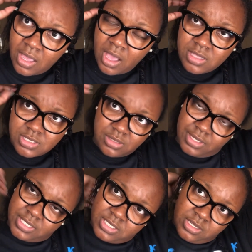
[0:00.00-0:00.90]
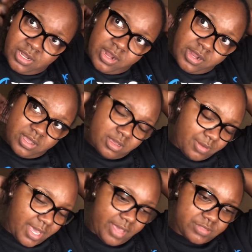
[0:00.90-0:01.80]
Also, it took her, oh, I
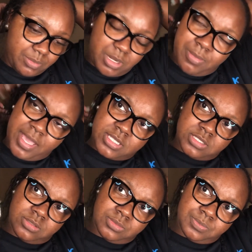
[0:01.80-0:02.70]
have some in the back too.